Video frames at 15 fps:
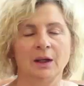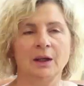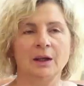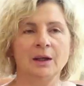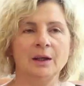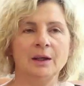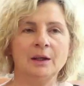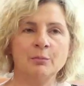
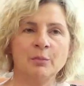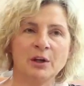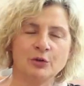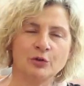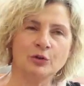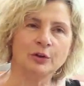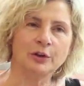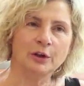ready
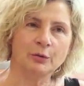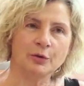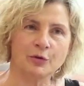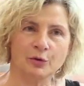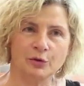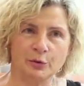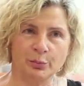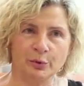
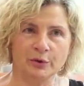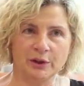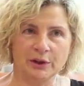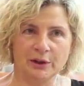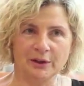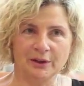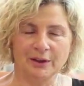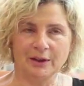for
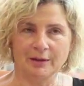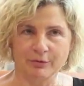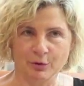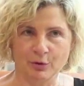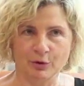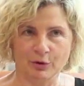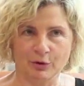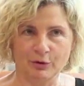any kind
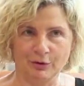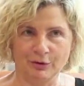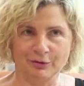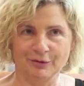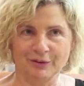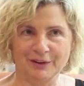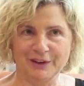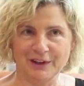of
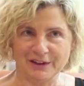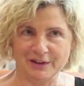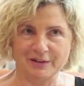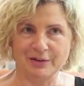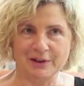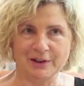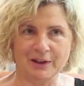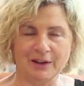
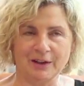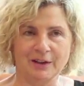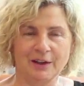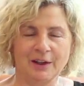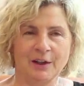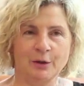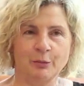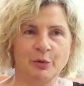
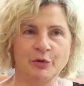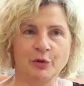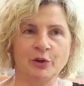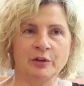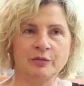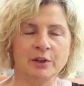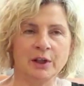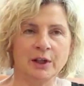situation.
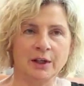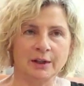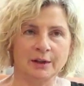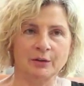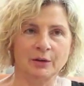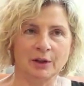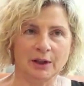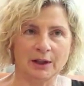Well,
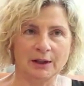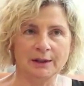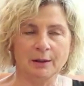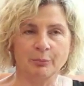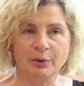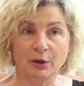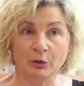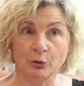I
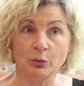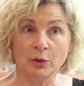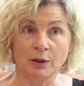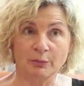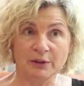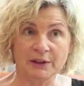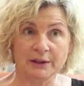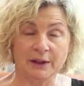guess that in
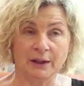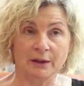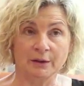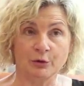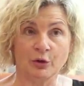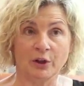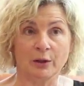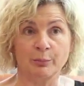your job,
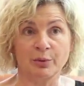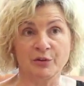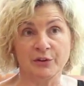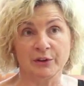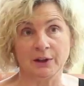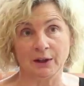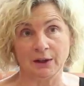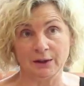you must
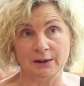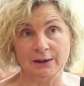also